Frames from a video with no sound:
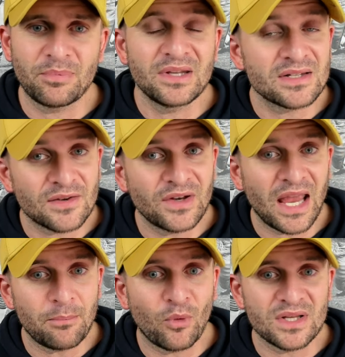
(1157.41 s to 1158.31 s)
He does have an
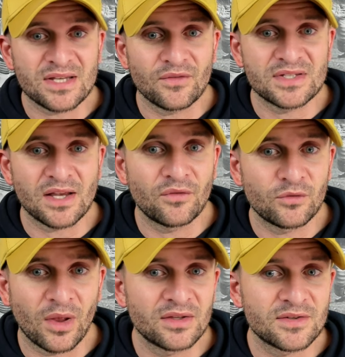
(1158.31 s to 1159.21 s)
eight point seven seven
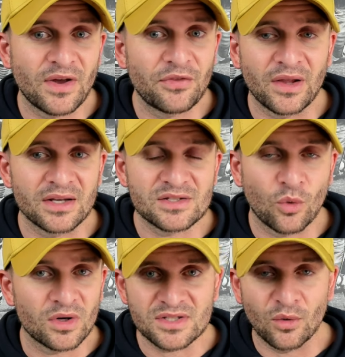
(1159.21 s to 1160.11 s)
relative athletic
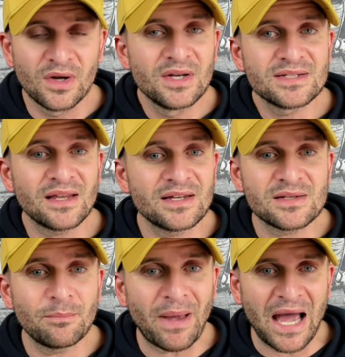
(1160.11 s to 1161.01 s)
score, so it's not like he's
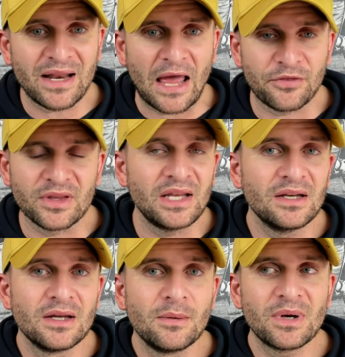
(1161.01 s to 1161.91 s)
a bad athlete,
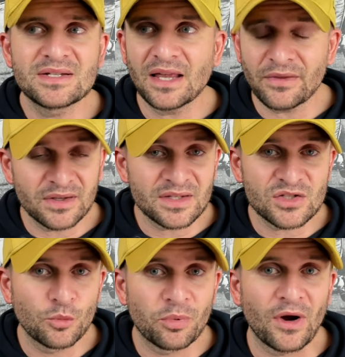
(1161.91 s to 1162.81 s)
but he's not like this
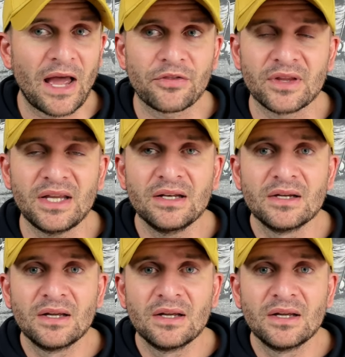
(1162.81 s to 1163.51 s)
super athlete.